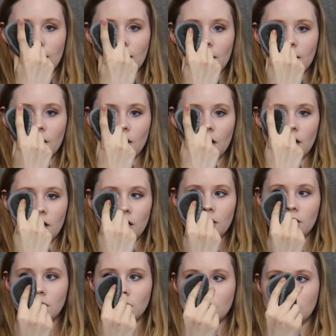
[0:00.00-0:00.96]

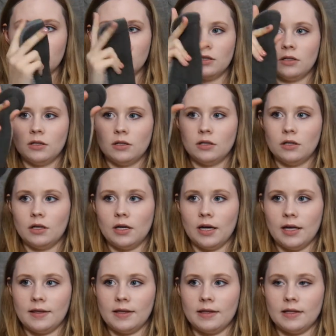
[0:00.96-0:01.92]
here,
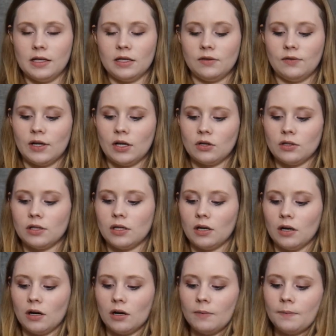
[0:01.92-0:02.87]
and then these fingers
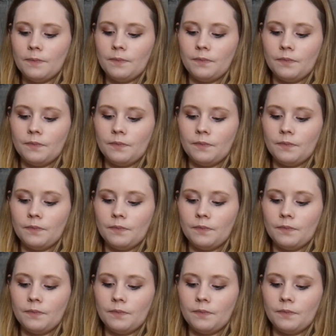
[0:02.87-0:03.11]
here.